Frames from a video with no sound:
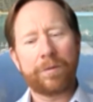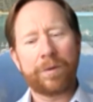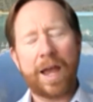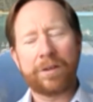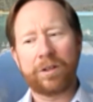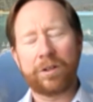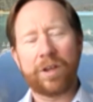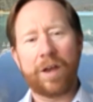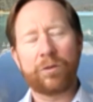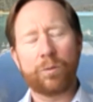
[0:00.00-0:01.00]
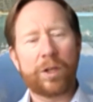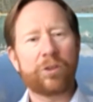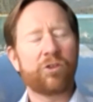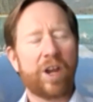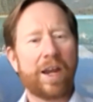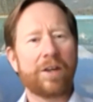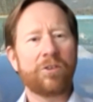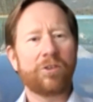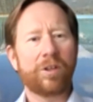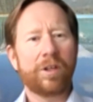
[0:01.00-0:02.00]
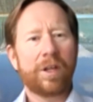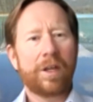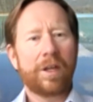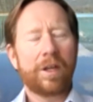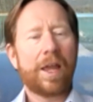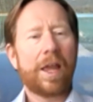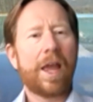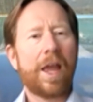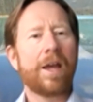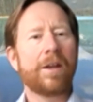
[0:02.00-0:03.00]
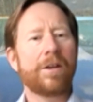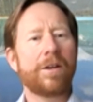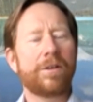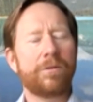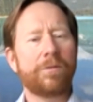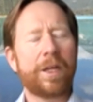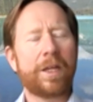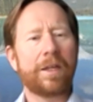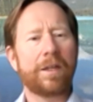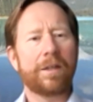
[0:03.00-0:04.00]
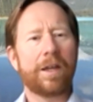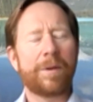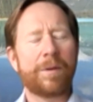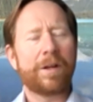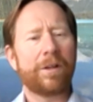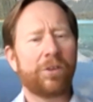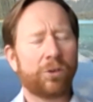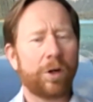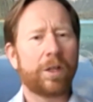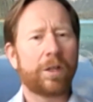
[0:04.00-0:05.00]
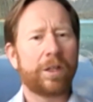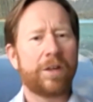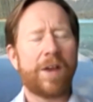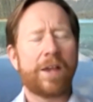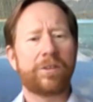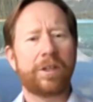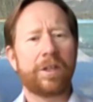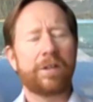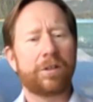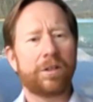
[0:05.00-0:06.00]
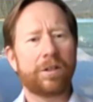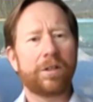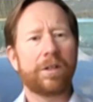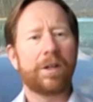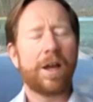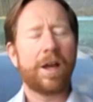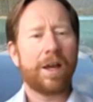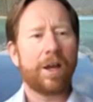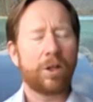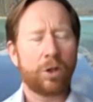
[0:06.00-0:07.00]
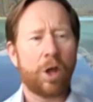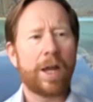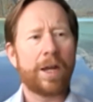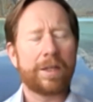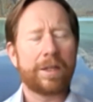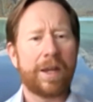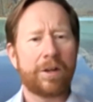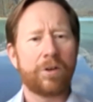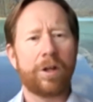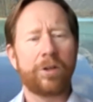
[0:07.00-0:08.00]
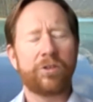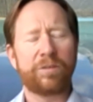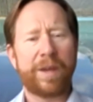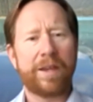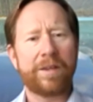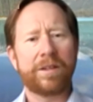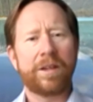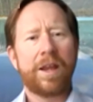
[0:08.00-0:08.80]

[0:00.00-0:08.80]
asked ourselves what's changed, and we historically invested a lot in the technology space,